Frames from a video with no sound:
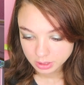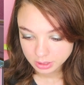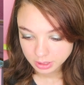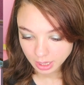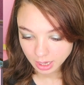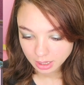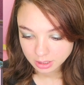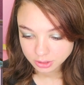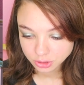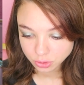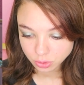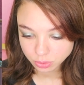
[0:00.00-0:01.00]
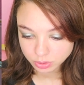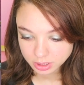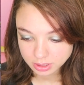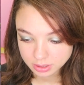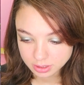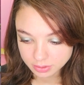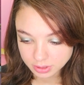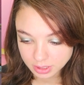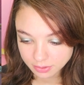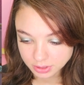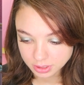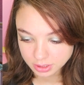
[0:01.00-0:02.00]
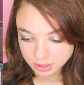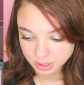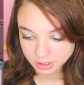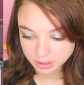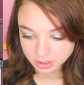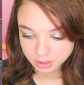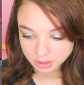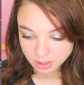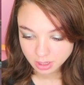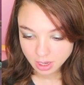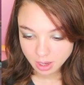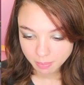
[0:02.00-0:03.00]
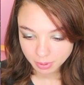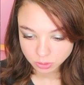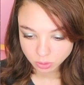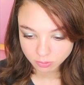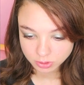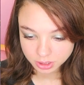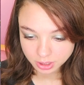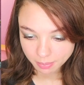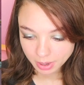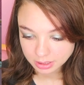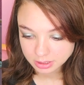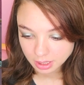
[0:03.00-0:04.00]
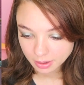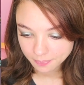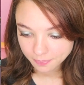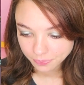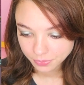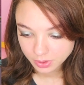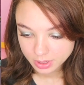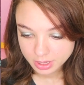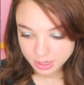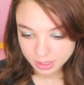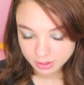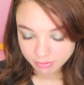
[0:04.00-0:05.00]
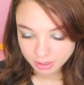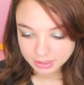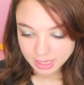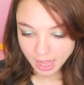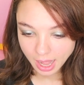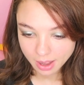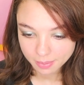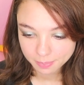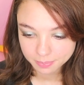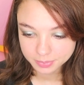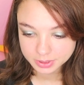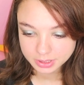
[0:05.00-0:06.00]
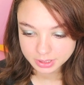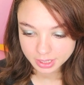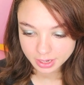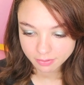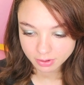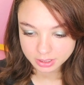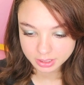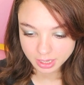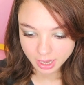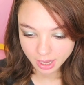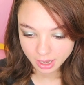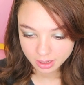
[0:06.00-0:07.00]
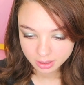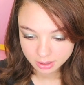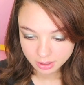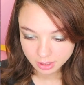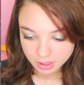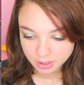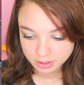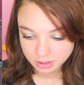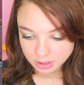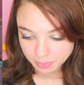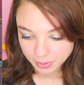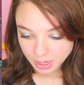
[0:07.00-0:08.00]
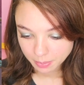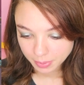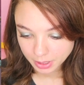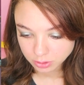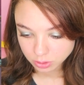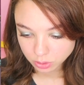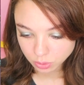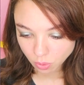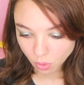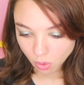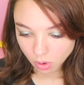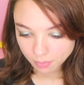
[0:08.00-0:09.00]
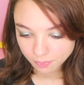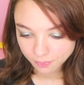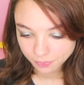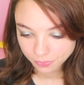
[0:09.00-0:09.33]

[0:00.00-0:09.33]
Okay, rising uh, 911. Then this mask and water. Water, come on. Now we need Tom.